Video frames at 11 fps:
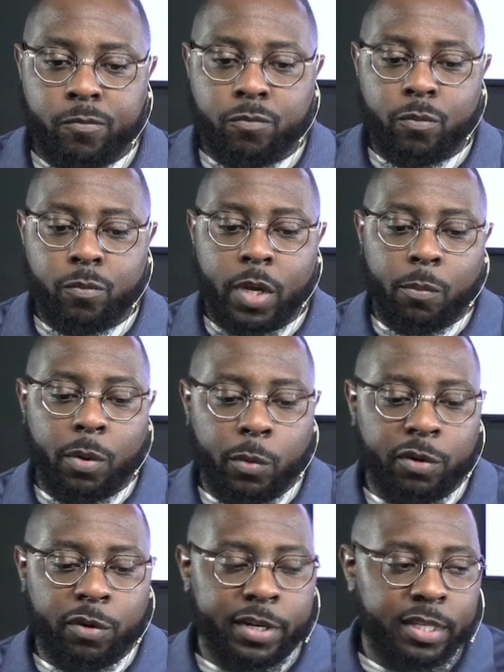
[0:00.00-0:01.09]
On that
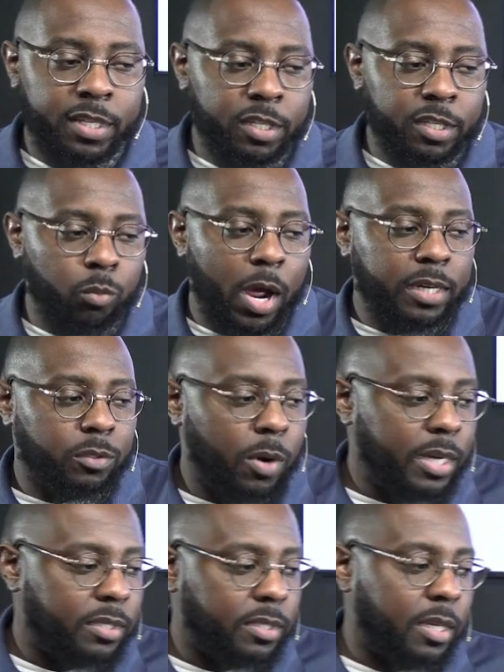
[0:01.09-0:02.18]
when we day, read this, watch,
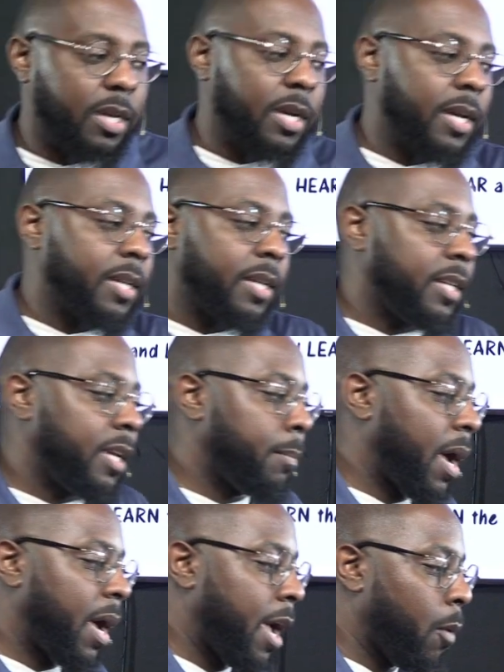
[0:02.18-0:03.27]
watch uh,
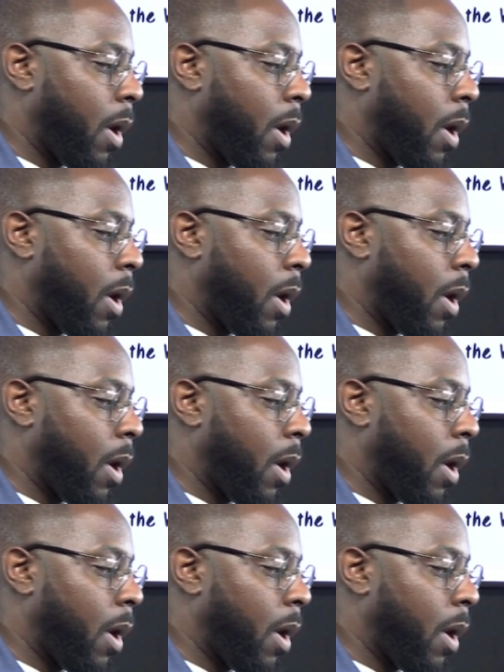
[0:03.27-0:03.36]
Nehemiah,